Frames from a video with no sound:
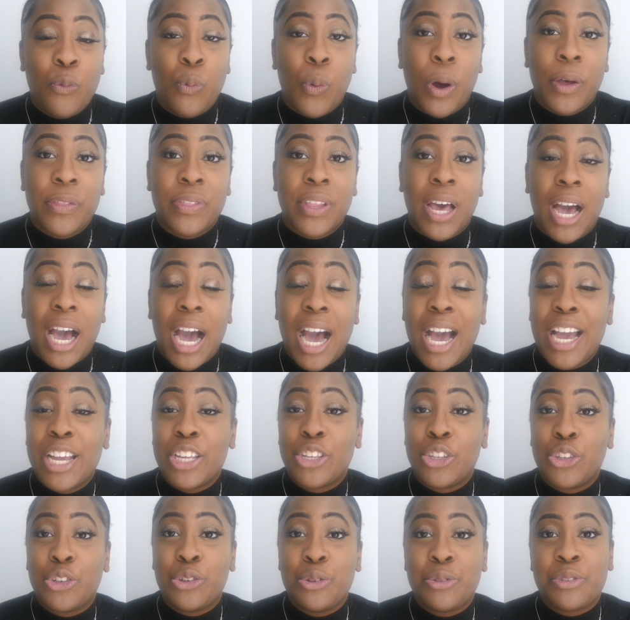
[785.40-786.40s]
one that I
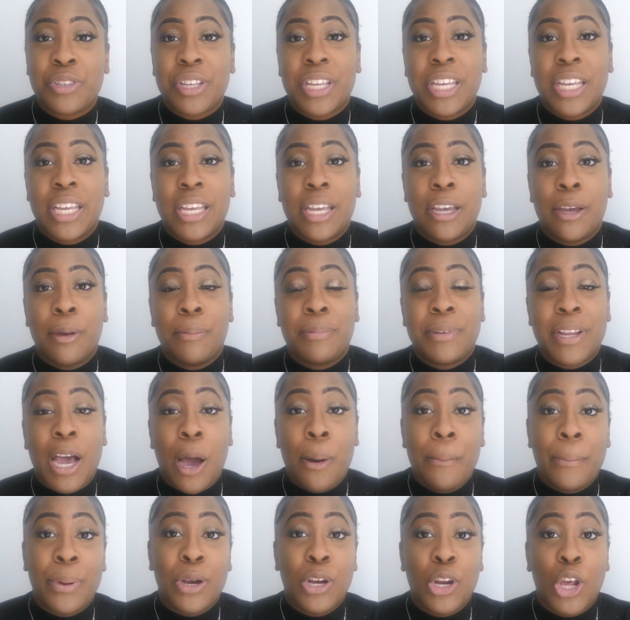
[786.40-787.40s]
use
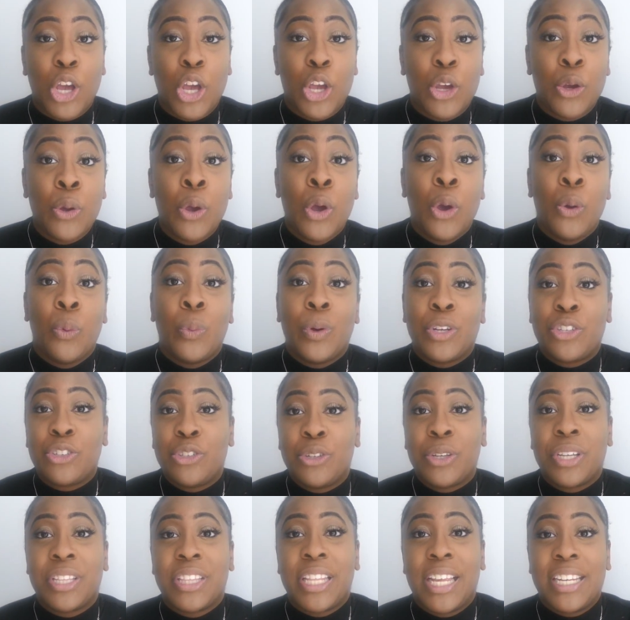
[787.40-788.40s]
down below, which
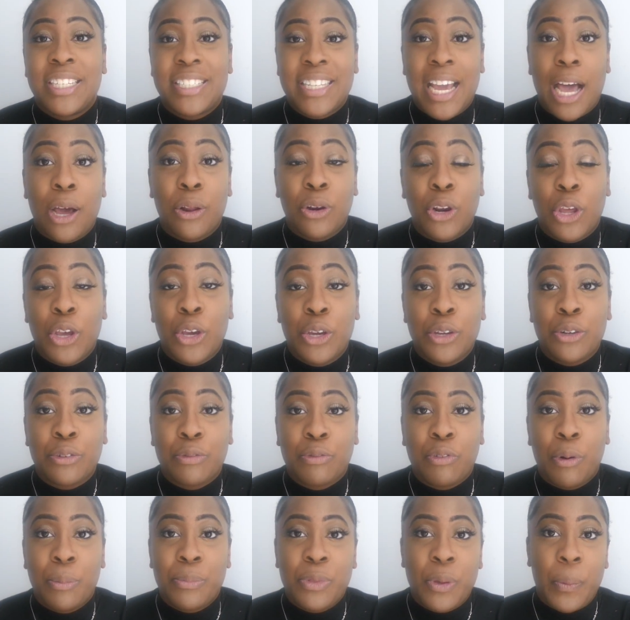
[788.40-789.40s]
you can then download
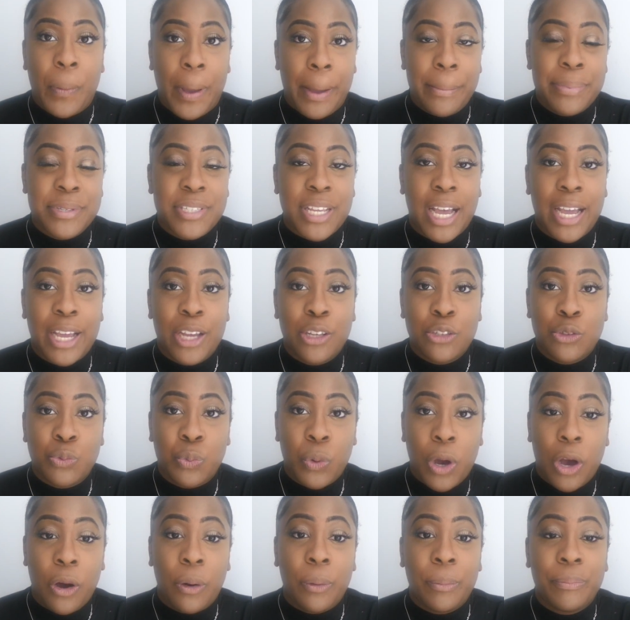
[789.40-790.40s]
from the website as
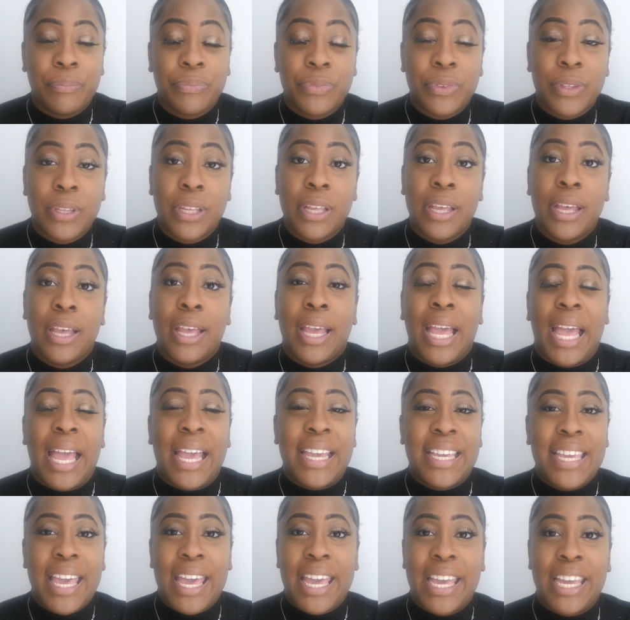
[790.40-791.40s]
well.
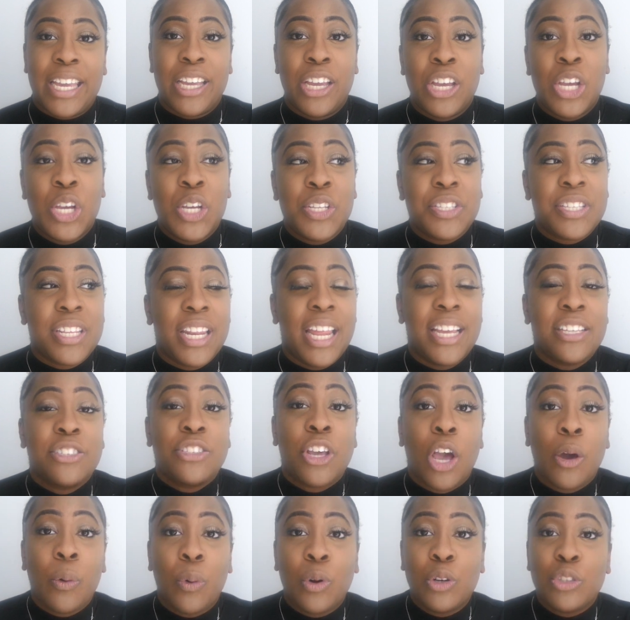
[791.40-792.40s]
Okay, so let's
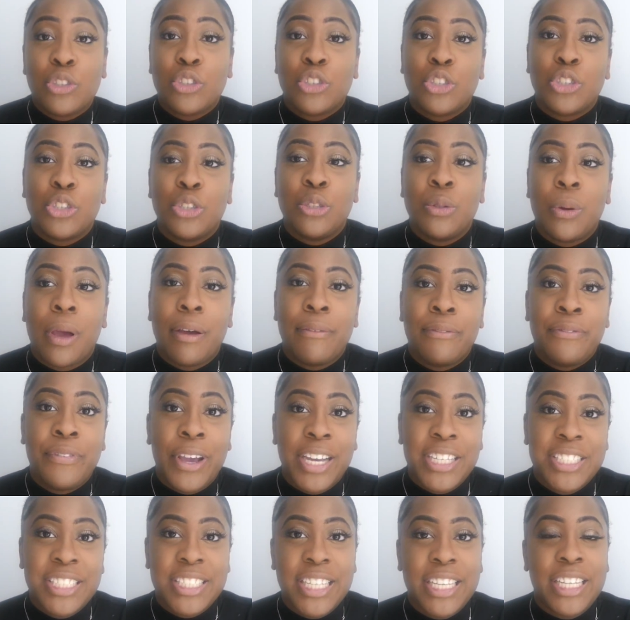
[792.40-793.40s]
go on to
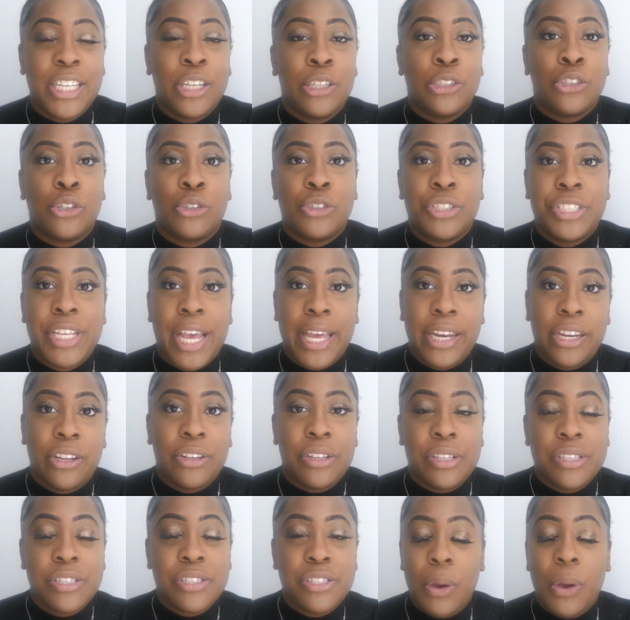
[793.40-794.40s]
vetting your
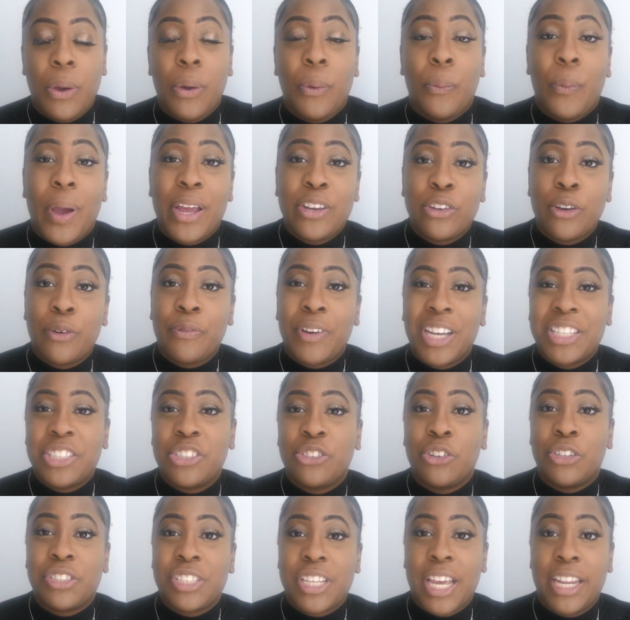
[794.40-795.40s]
tenants. When you're
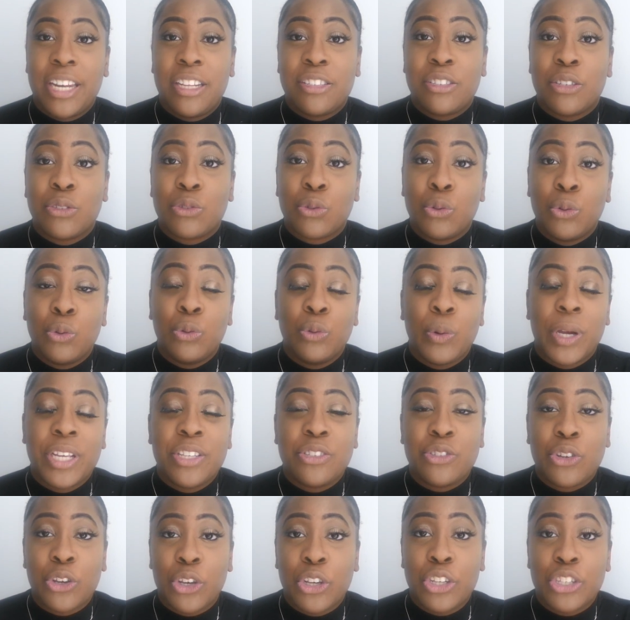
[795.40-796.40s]
vetting your tenants, it's
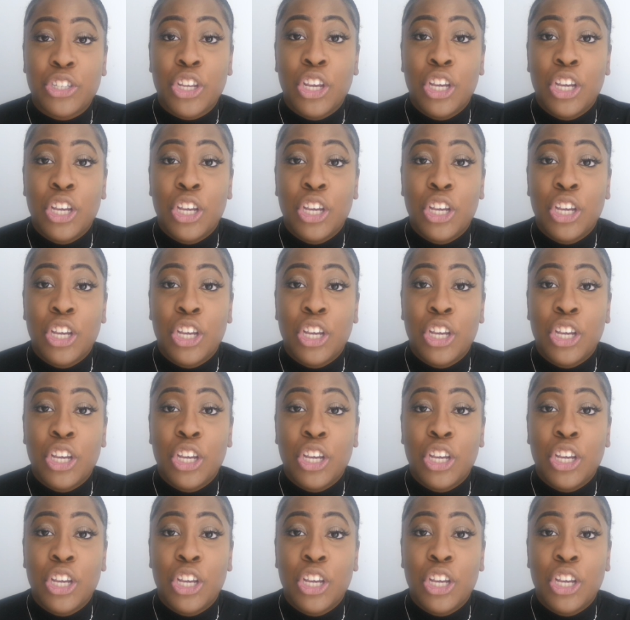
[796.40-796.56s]
always good